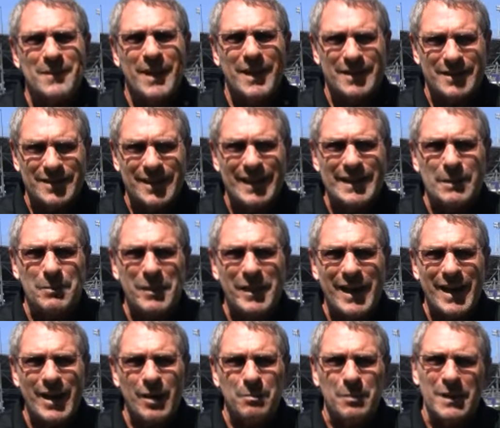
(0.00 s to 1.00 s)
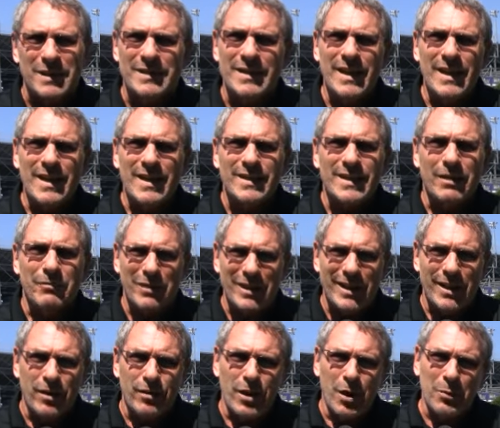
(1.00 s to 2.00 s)
He's glad to be out, but they
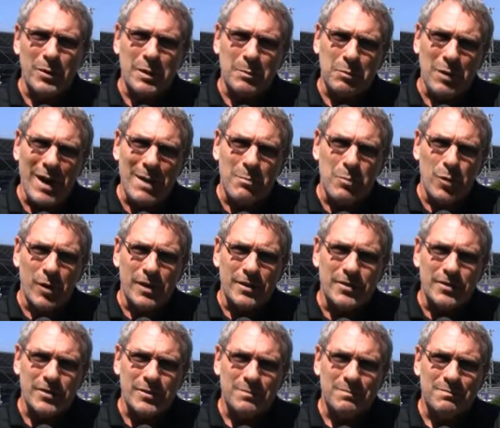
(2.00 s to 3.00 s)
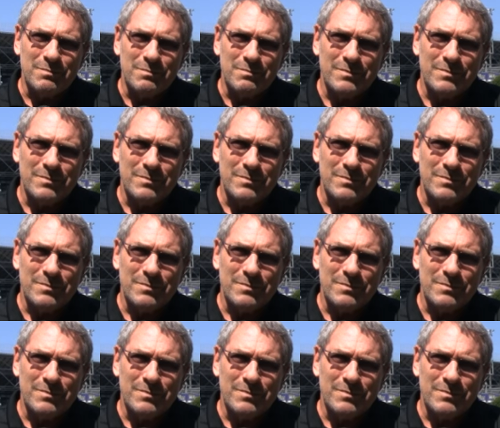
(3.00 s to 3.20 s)
really don't know what the problem was.